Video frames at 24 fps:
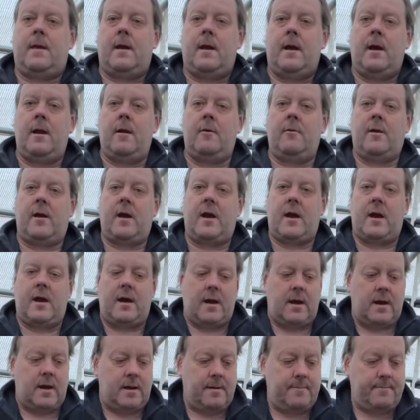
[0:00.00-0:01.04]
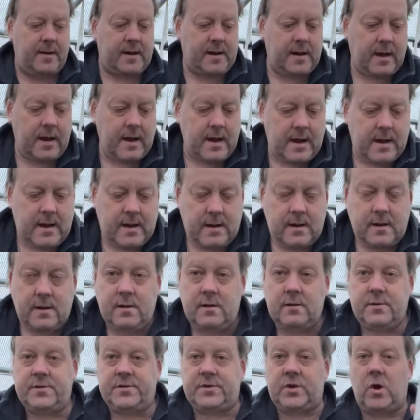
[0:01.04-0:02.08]
Hello again, back again.
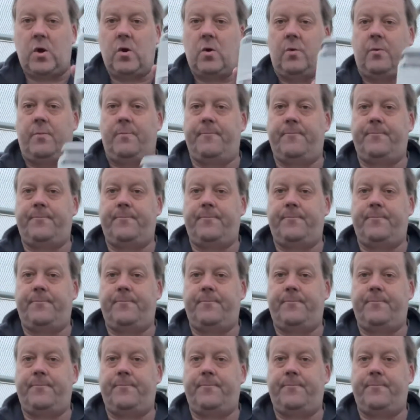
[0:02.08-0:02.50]
So